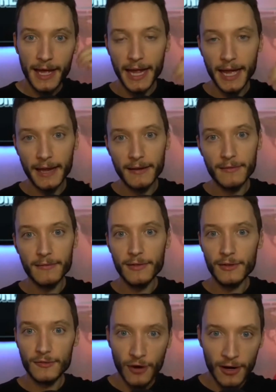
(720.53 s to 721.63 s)
and
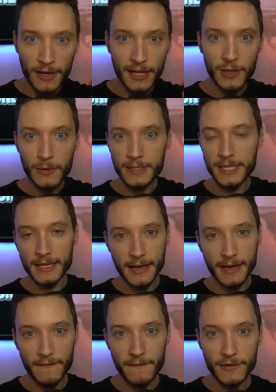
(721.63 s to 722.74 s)
Turkey, you could say, is
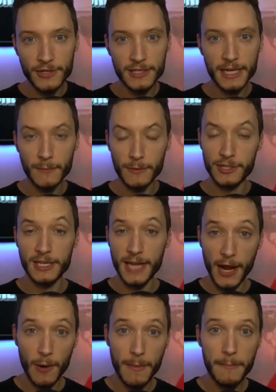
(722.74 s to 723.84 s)
kind of fascistic, which is a
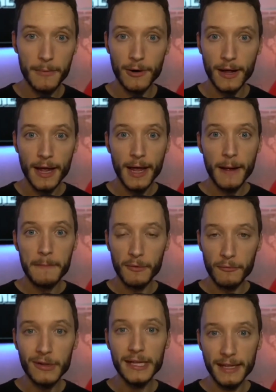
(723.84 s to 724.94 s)
NATO member. But
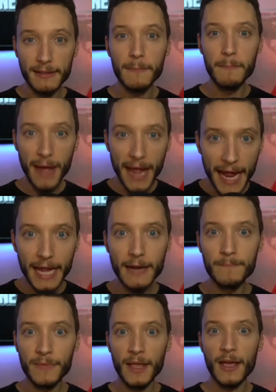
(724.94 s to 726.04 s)
really, the
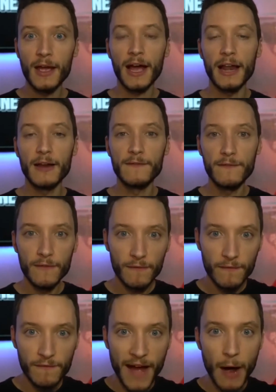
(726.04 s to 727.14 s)
main kind of
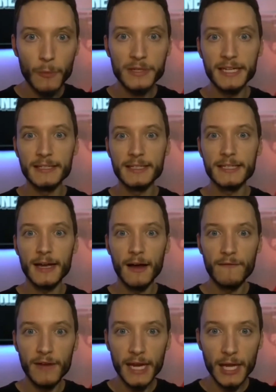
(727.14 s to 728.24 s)
fountains
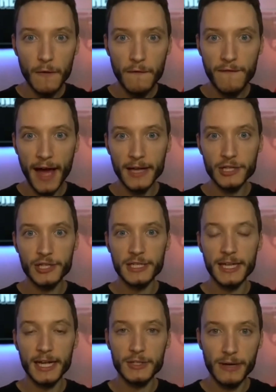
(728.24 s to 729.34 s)
of
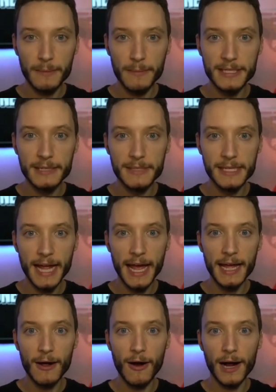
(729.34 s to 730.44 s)
neo-fascist extremism
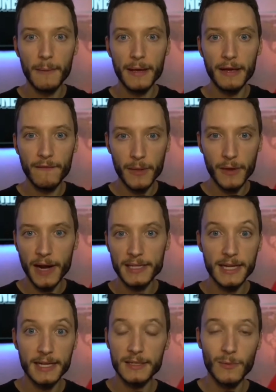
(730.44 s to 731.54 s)
today are coming from the United
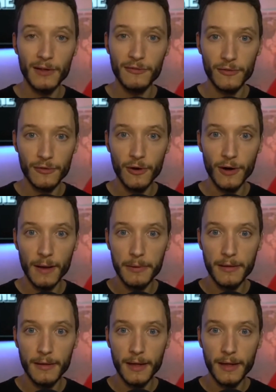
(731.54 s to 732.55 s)
States and Western Europe.